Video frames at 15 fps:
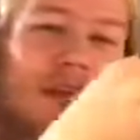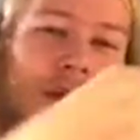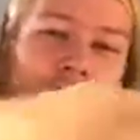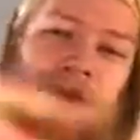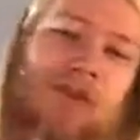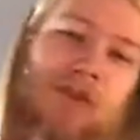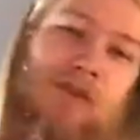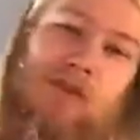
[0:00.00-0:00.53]
now
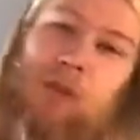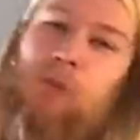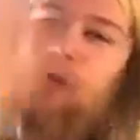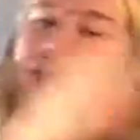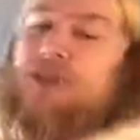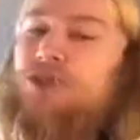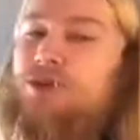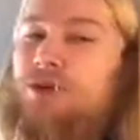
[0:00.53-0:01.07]
we also have the
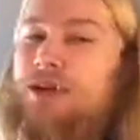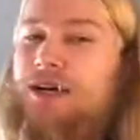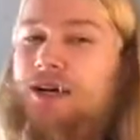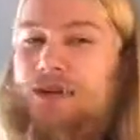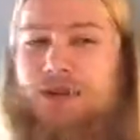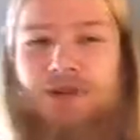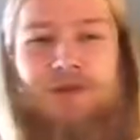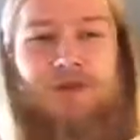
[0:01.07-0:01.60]
Pleasure
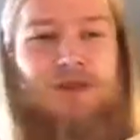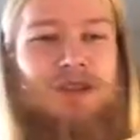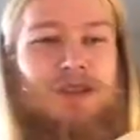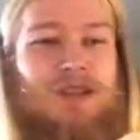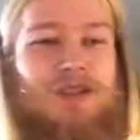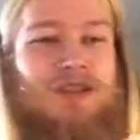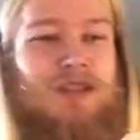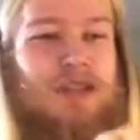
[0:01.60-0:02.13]
Isles, which
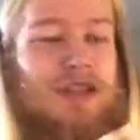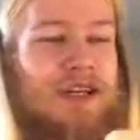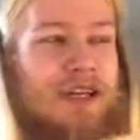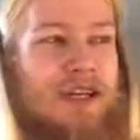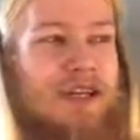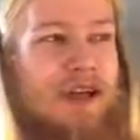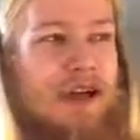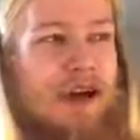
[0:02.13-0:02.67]
is
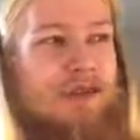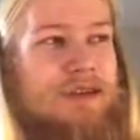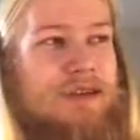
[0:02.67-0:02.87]
a